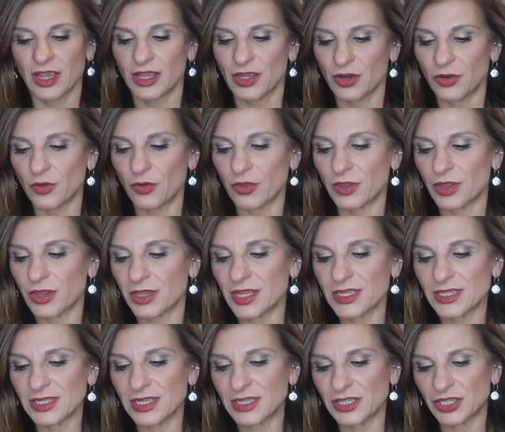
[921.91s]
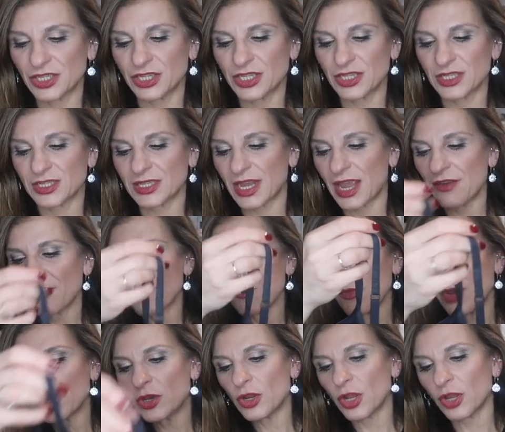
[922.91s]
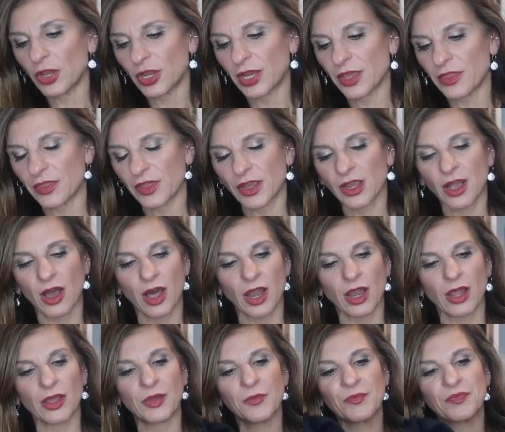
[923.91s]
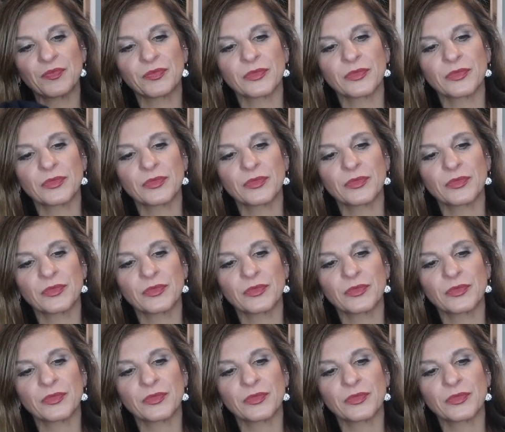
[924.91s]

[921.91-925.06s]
You know, this is just, even when you look at the colour,